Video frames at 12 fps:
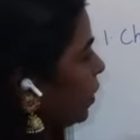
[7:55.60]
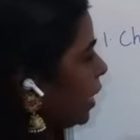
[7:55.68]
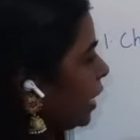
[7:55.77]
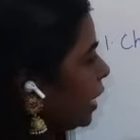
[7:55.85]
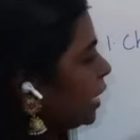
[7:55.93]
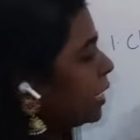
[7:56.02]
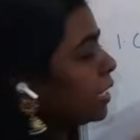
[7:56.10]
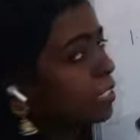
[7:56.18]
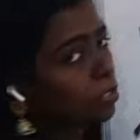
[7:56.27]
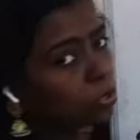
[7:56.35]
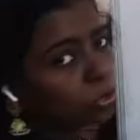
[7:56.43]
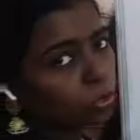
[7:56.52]
heat
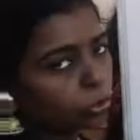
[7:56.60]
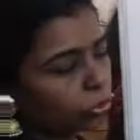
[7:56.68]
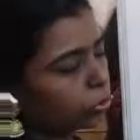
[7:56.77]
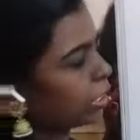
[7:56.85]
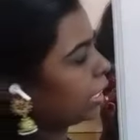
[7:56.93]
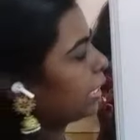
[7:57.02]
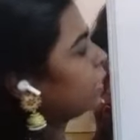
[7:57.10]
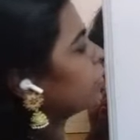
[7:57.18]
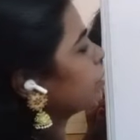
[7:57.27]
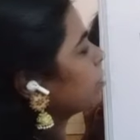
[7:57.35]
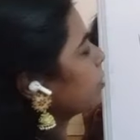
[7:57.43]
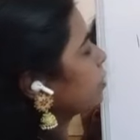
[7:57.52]
this sugar.
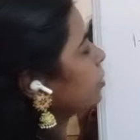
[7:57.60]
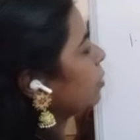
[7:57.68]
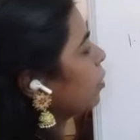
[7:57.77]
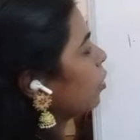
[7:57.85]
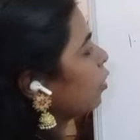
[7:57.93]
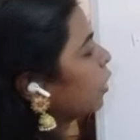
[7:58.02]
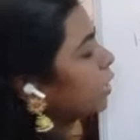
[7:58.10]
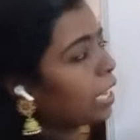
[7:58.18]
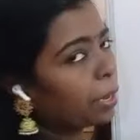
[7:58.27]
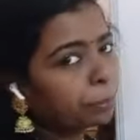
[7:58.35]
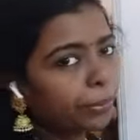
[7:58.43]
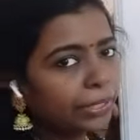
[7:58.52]
What
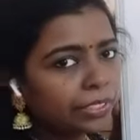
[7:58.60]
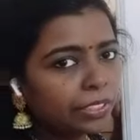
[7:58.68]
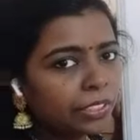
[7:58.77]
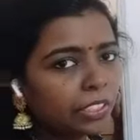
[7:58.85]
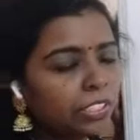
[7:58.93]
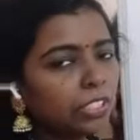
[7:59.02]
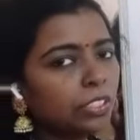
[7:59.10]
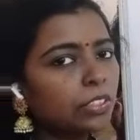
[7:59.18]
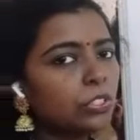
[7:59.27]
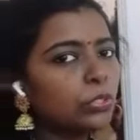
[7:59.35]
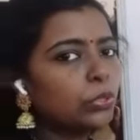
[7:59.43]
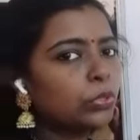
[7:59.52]
happened? The
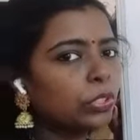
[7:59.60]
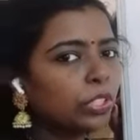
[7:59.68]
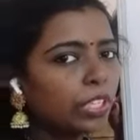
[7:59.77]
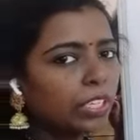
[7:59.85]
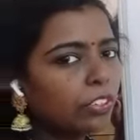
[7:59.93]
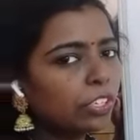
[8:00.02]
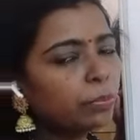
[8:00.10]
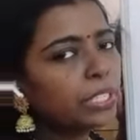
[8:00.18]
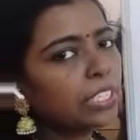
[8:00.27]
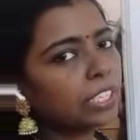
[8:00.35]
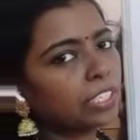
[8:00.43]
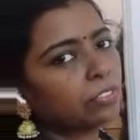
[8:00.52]
sugar will be
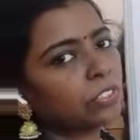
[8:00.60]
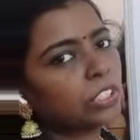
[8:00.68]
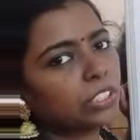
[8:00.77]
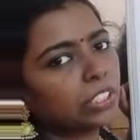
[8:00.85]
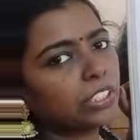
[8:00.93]
converted